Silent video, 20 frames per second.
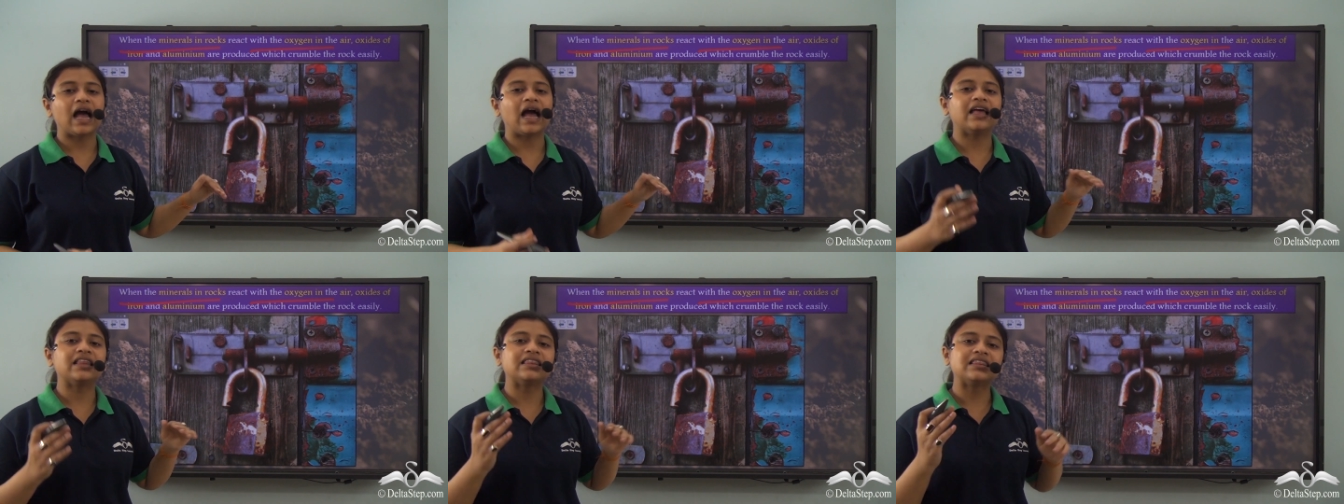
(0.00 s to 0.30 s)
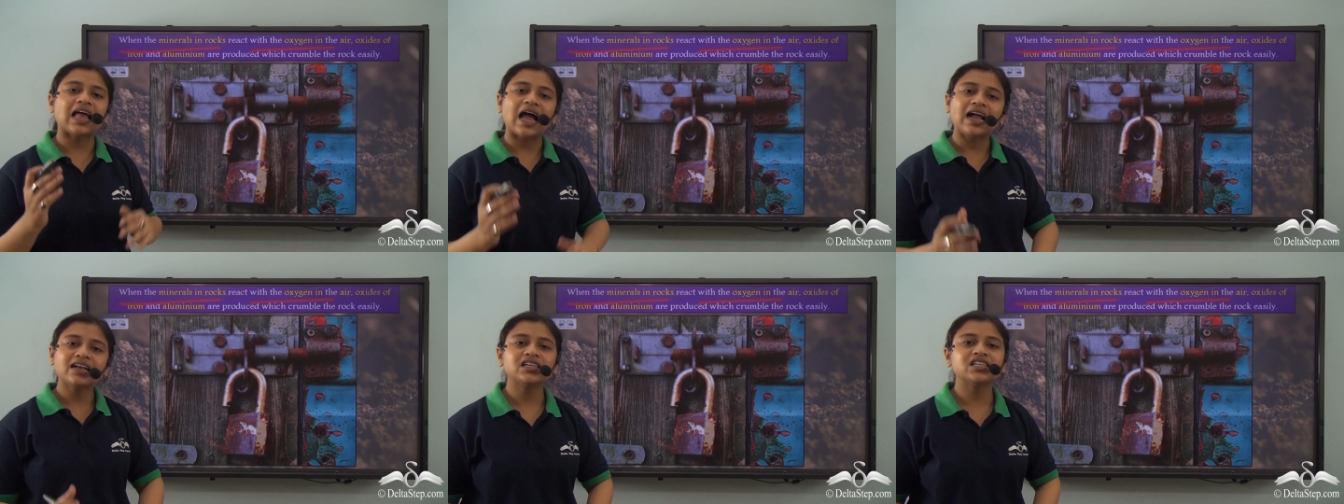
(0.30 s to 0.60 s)

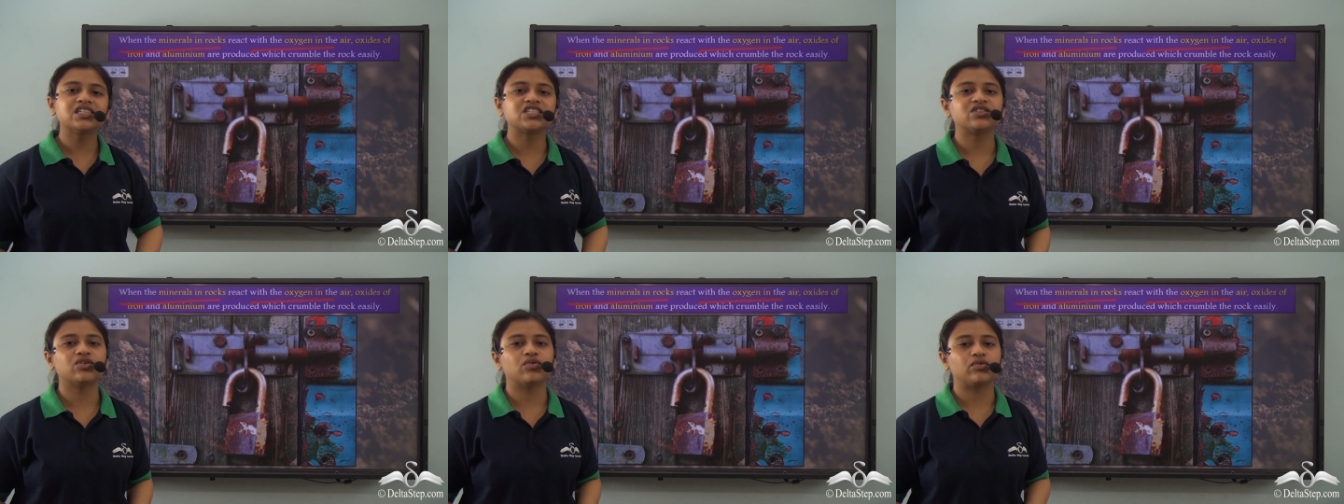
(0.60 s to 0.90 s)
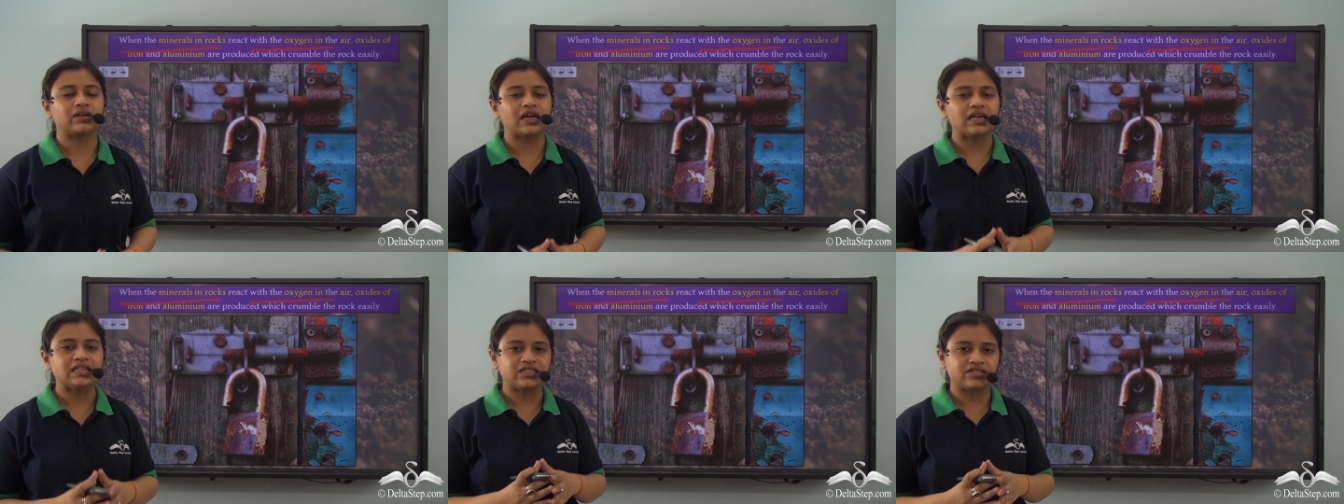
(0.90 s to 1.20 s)
and that is
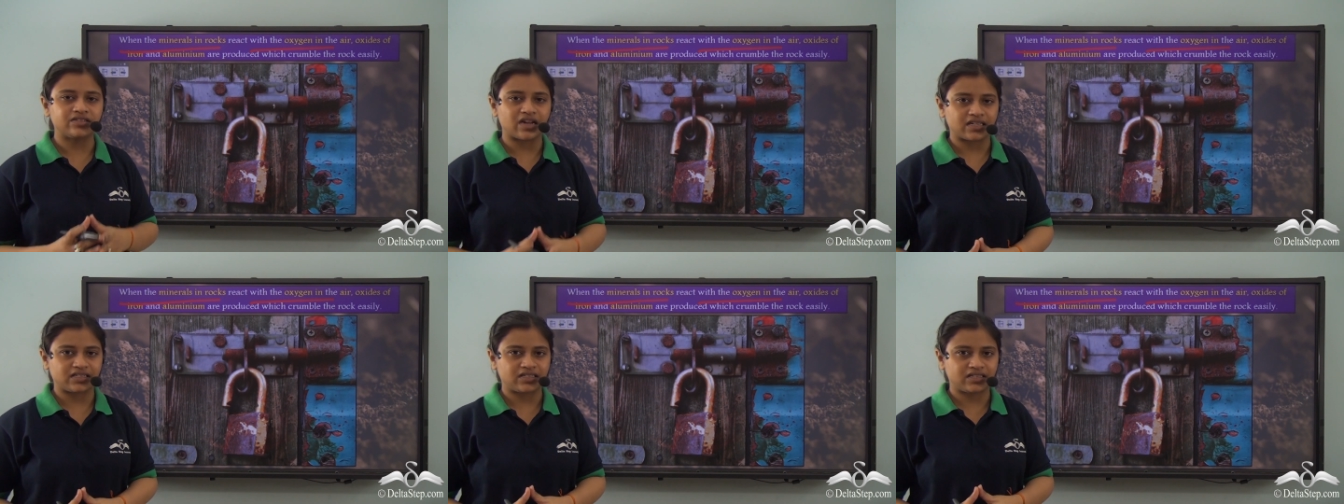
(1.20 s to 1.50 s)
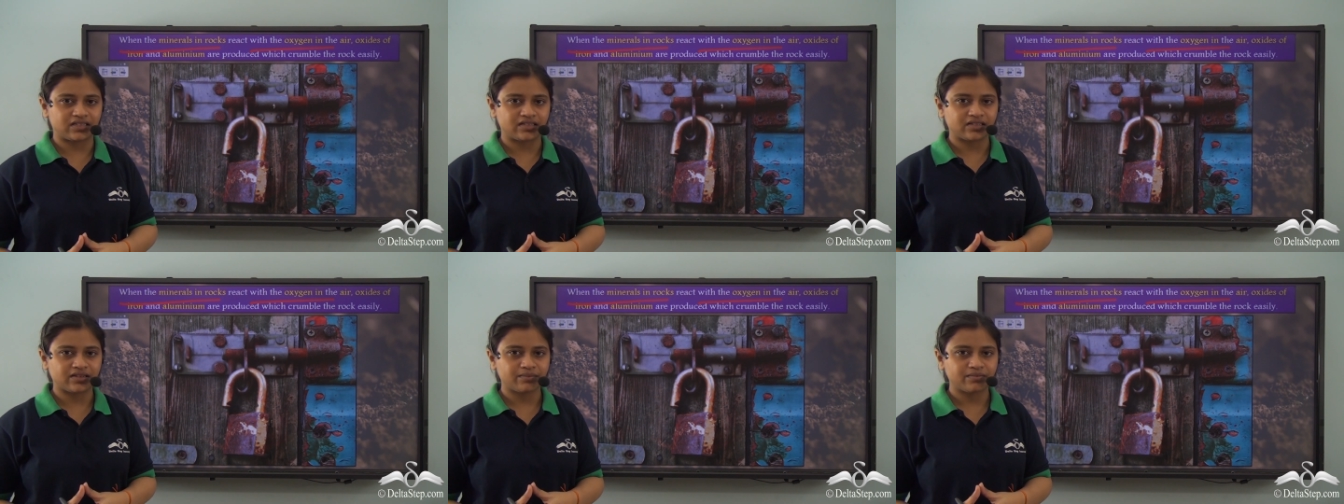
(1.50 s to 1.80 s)
known as
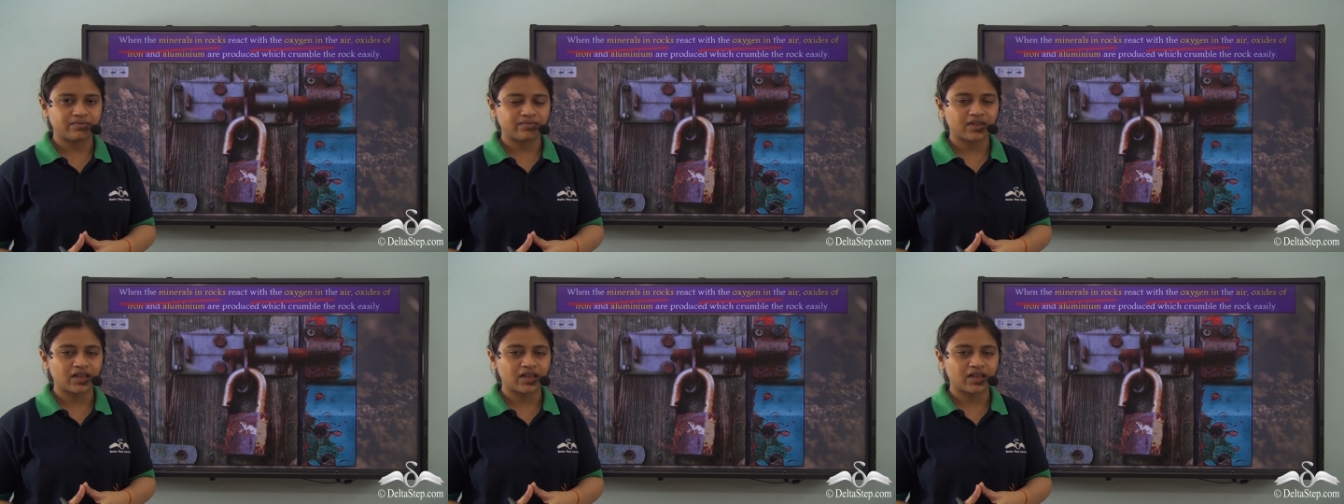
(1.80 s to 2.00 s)
rust.